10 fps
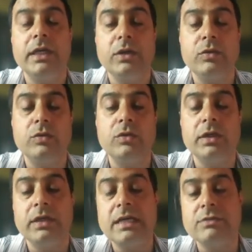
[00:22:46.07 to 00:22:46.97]

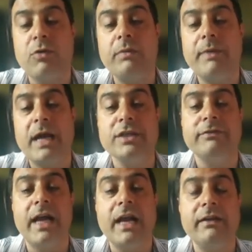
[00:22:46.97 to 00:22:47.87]
a small patch
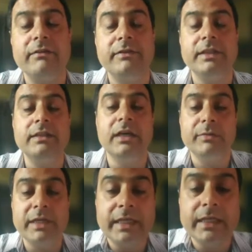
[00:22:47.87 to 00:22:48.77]
of land within the
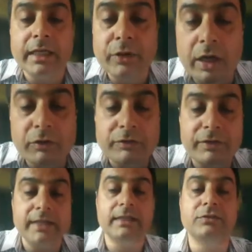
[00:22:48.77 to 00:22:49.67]
urban area, you have to
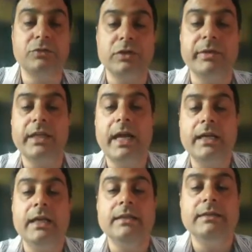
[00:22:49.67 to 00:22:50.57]
find that suitable land.